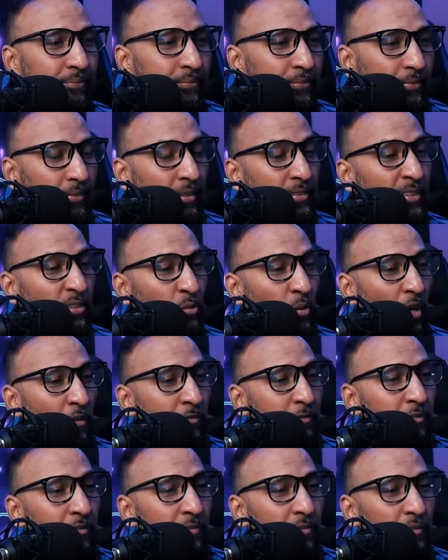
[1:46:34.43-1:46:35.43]
This is
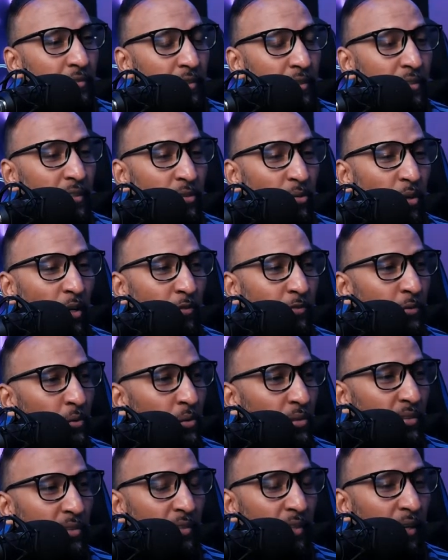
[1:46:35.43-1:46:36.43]
rough. This is rough,
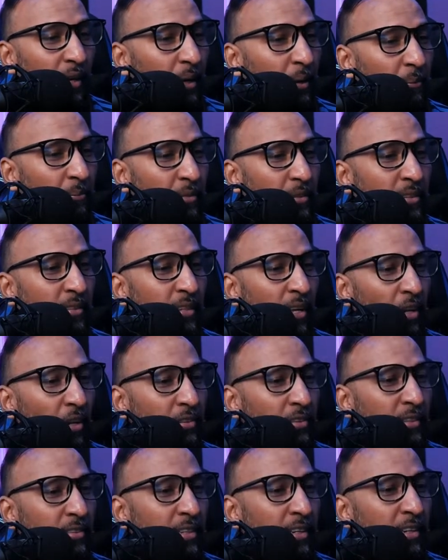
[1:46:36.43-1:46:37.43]
folks. This is a lot
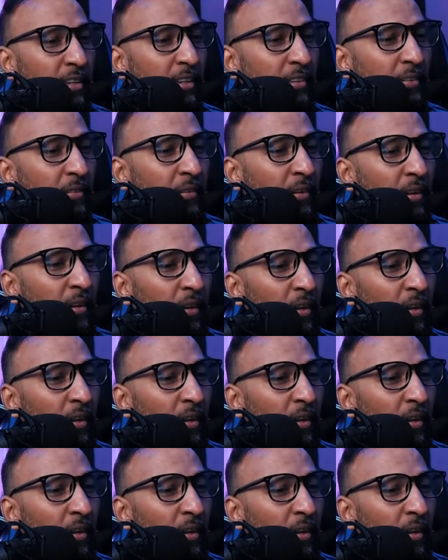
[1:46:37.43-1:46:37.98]
to take in.